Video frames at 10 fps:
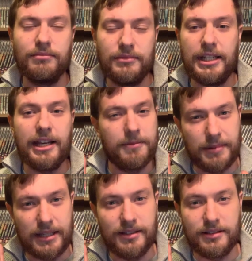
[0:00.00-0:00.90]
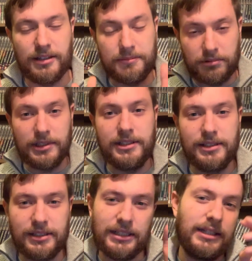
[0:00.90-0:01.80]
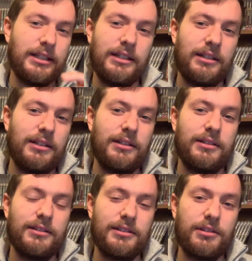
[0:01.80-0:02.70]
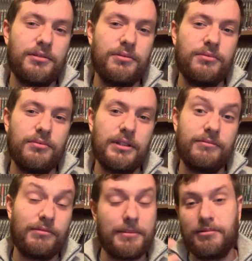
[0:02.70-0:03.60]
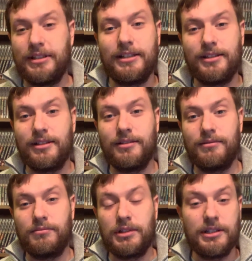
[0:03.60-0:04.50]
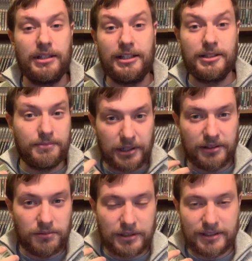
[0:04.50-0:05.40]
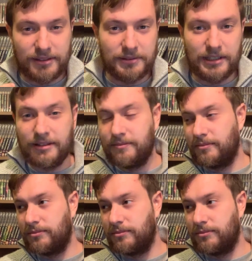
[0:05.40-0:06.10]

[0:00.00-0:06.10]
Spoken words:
neck piece upwards so it represents one of the exploded ones when they